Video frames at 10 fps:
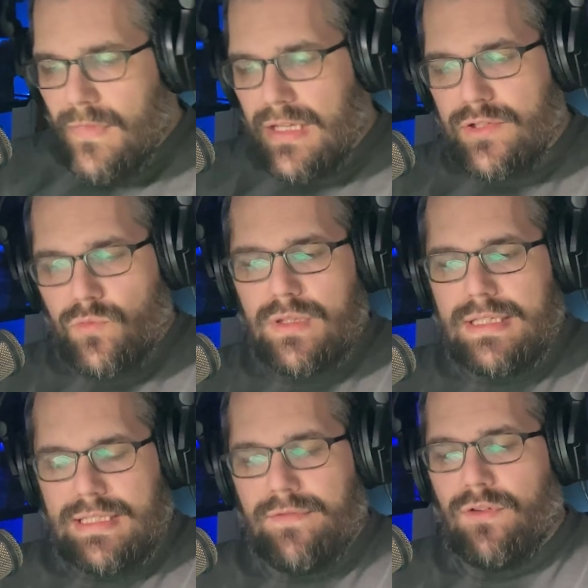it's really
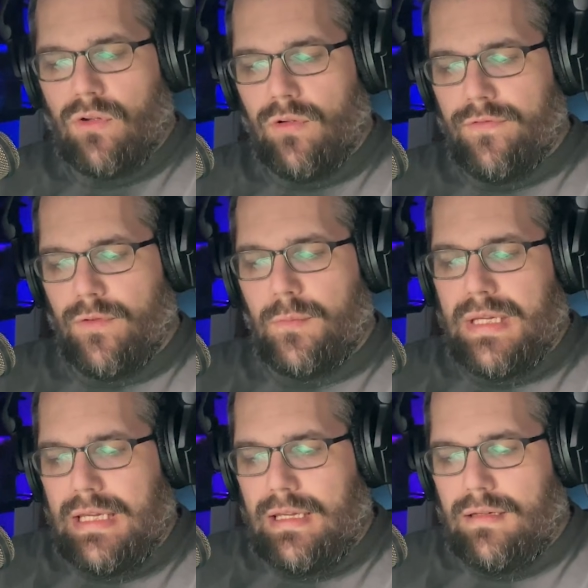difficult for
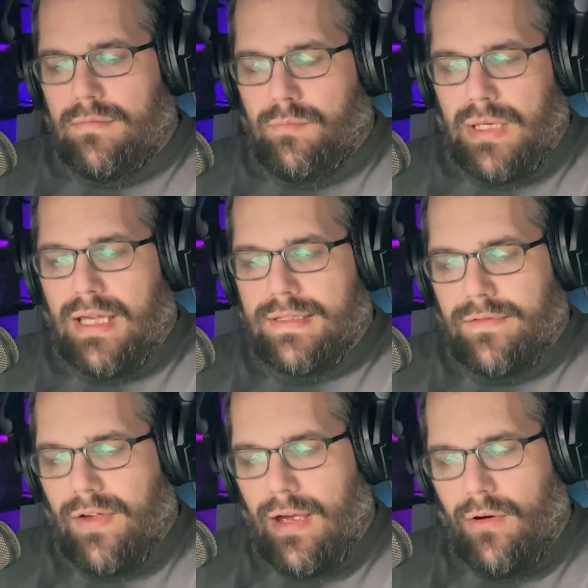me because
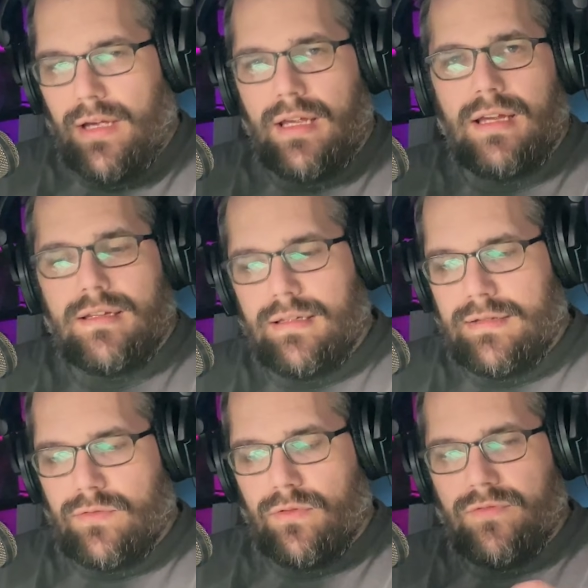of how
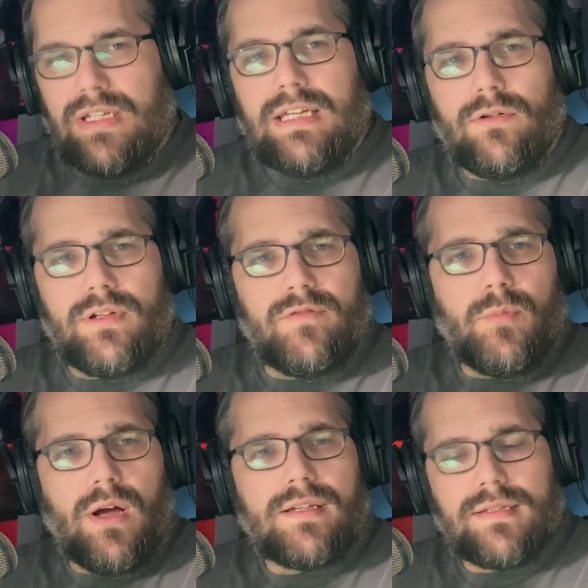it's sort of an iterative
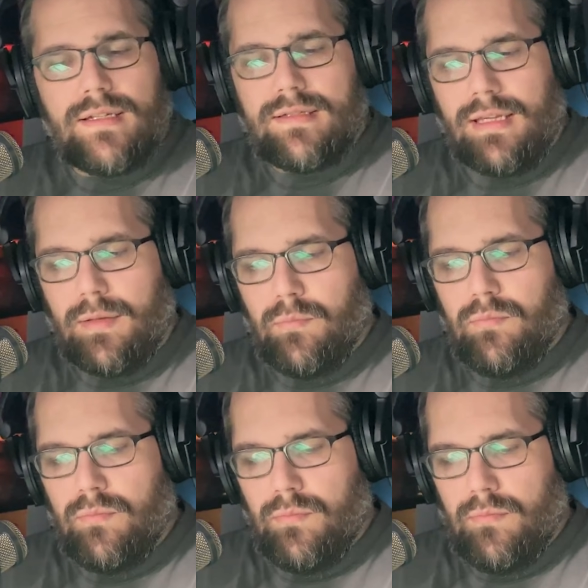process, like
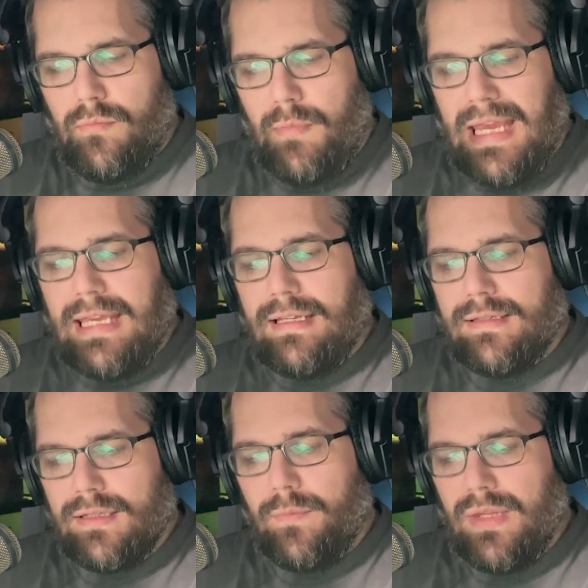making
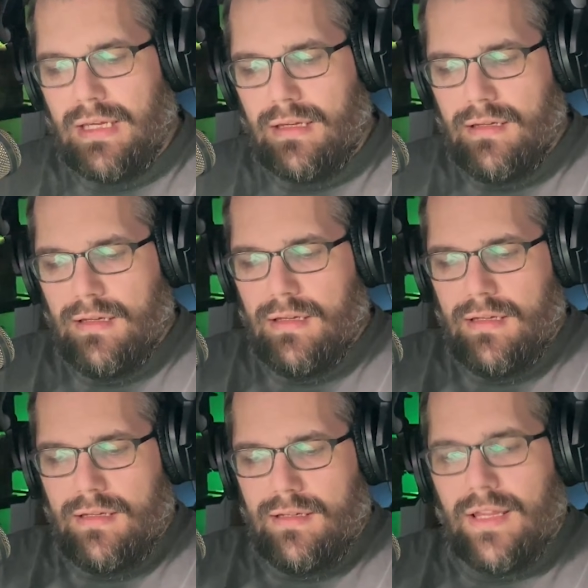something.
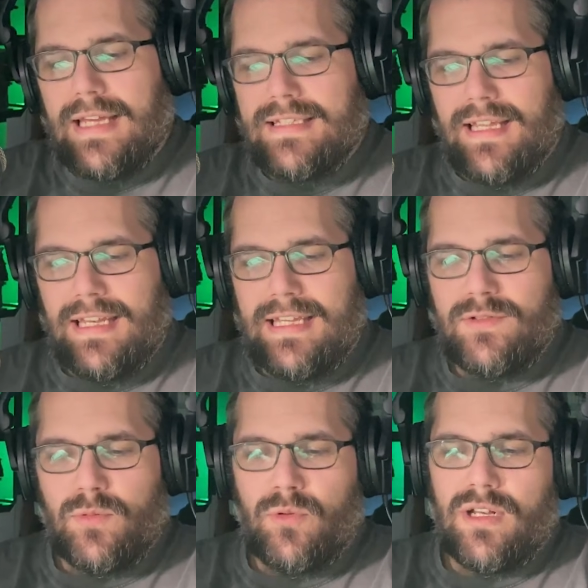Like I said, it gets
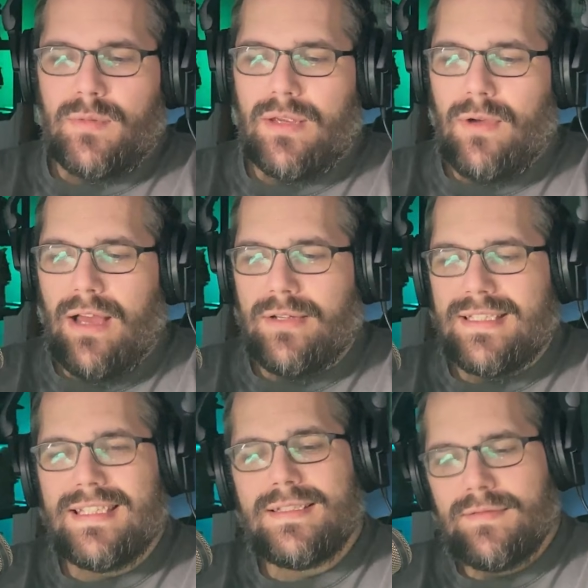to a point I'm like, wow,
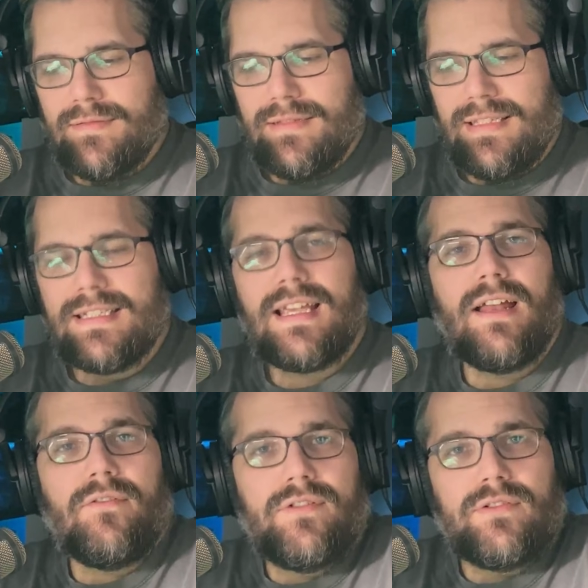is this
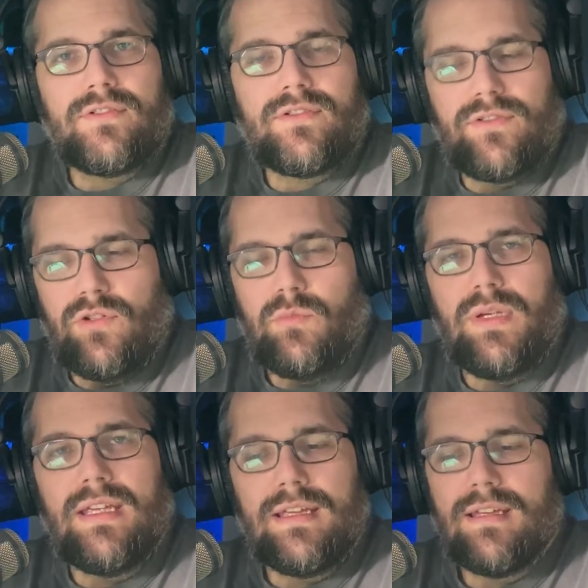kind of feels too
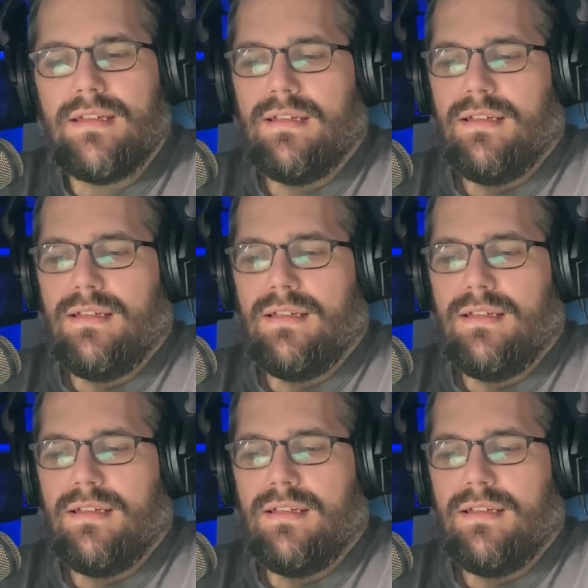big.